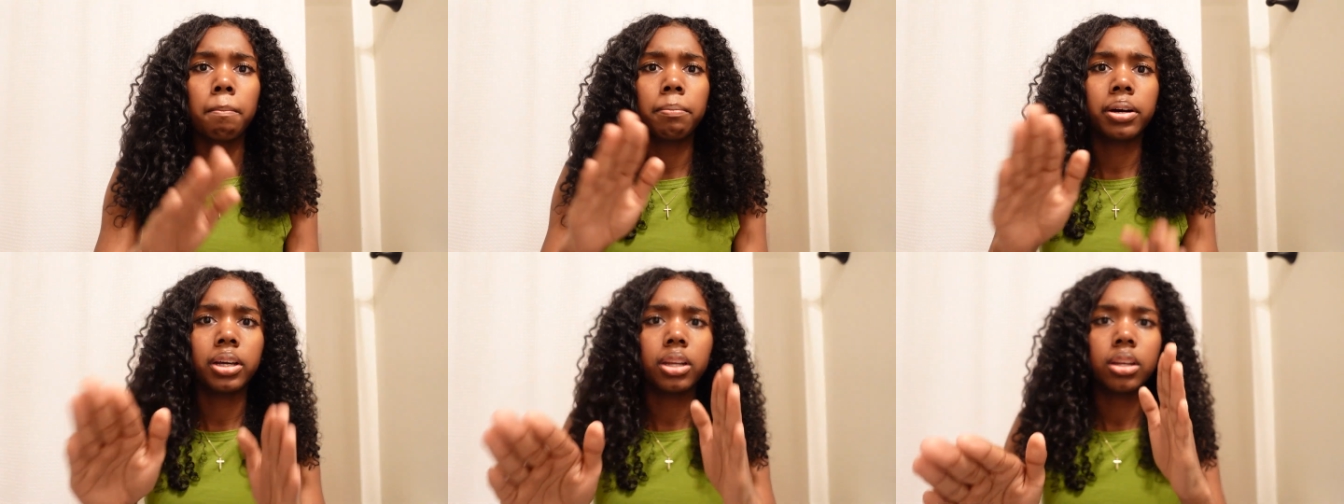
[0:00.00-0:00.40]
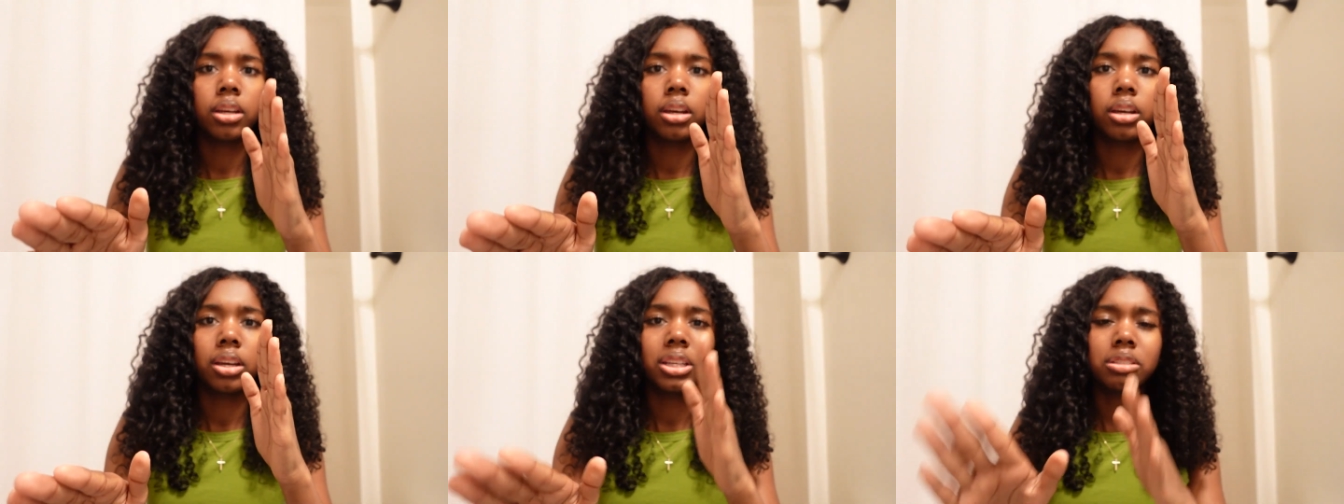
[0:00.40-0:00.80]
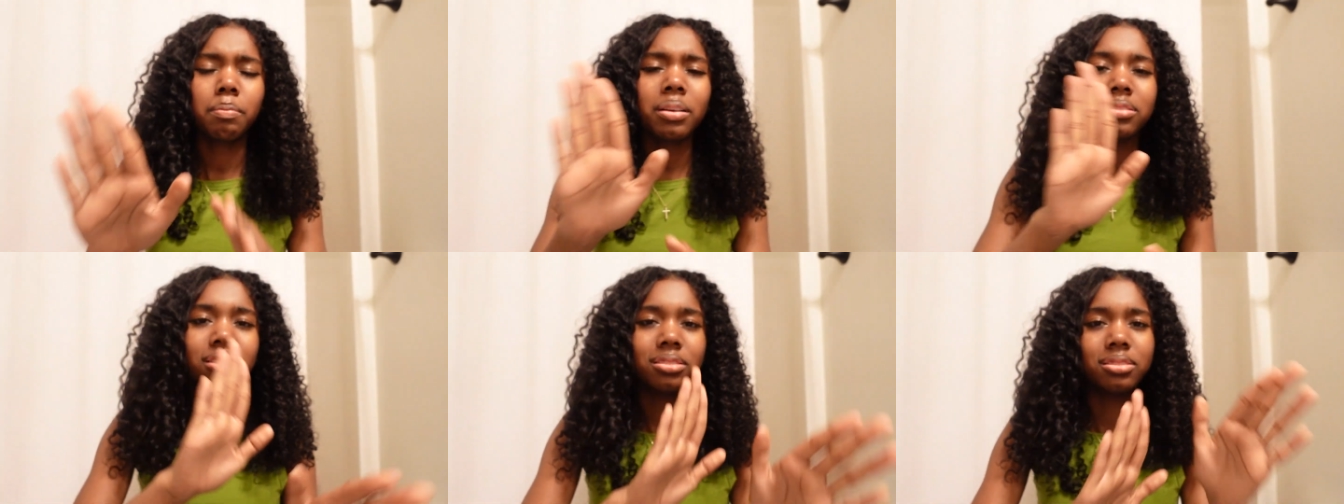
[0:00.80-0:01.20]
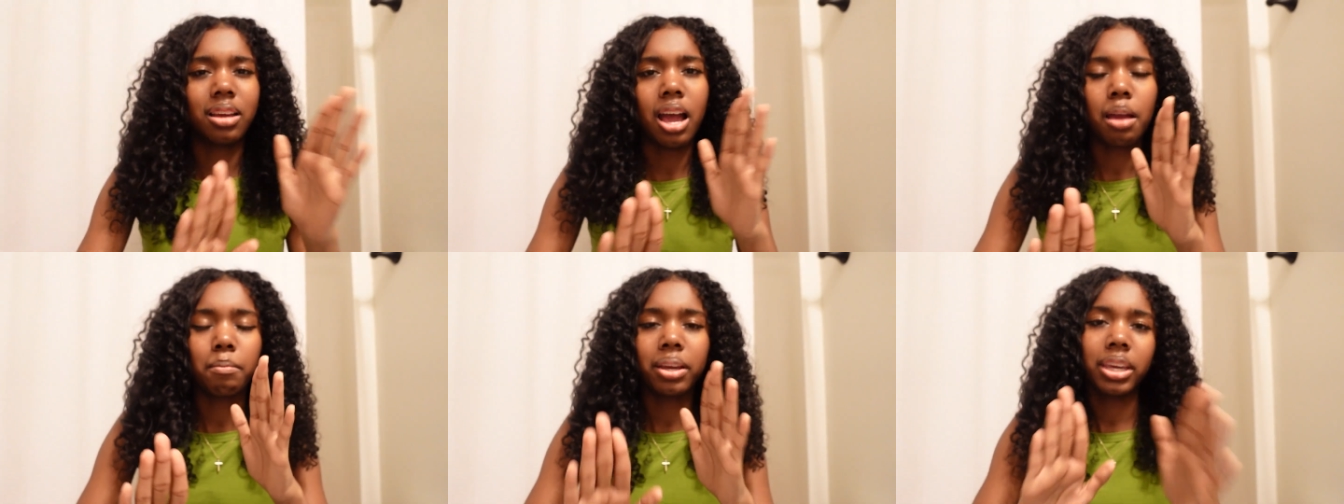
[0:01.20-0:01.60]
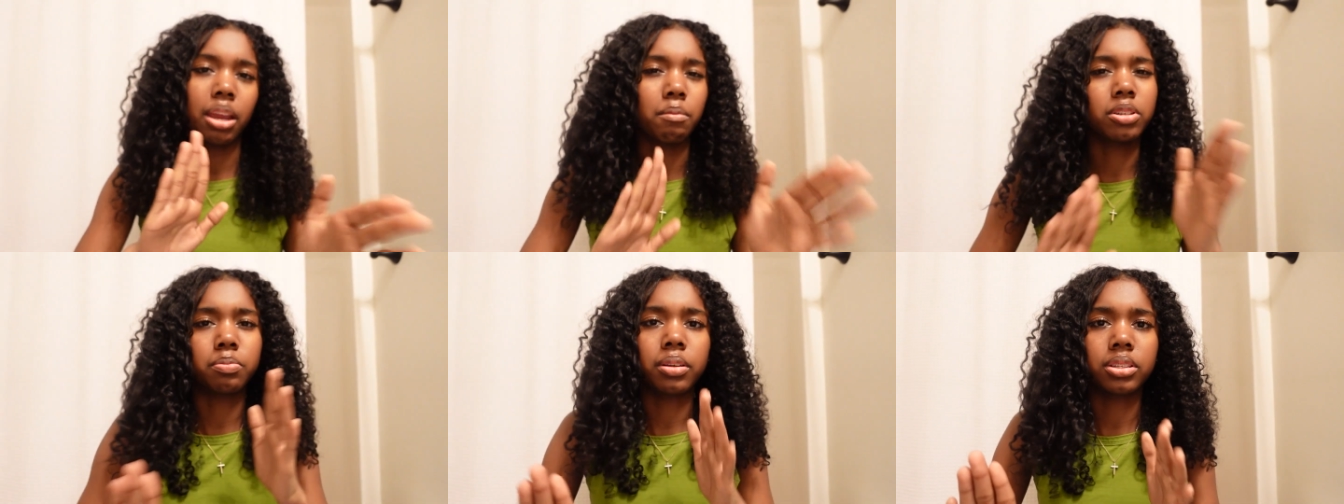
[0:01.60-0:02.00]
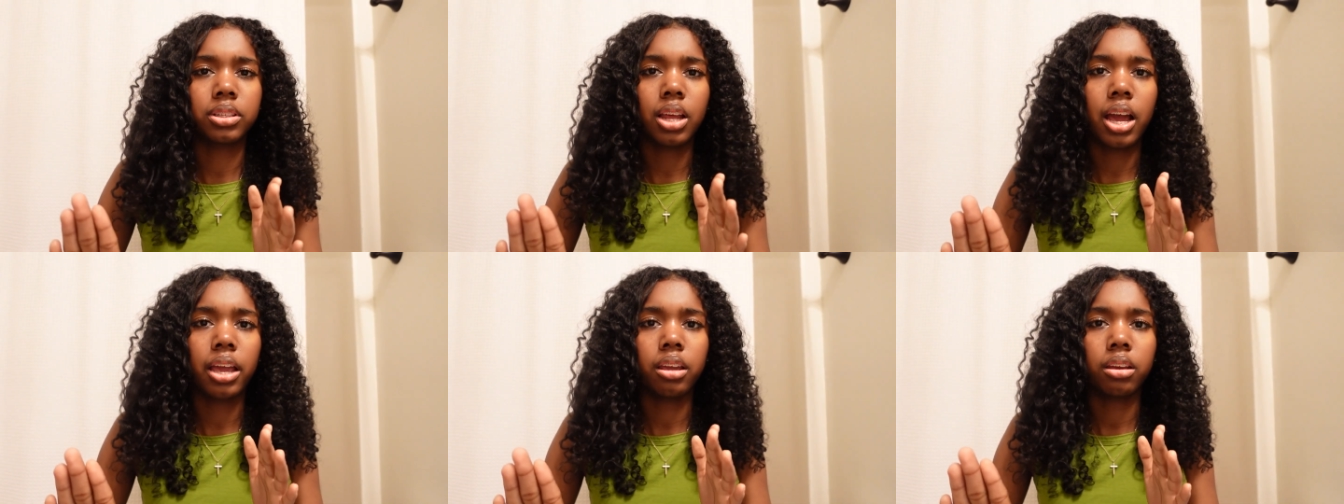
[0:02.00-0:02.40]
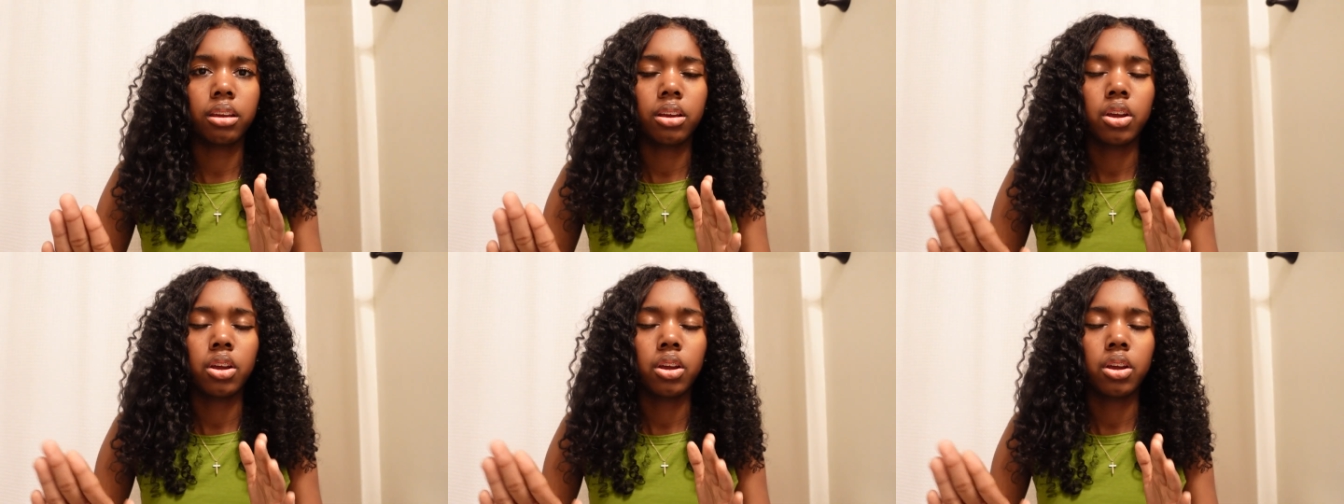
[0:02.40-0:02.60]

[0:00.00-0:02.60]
But it's about to die. My camera's about to die.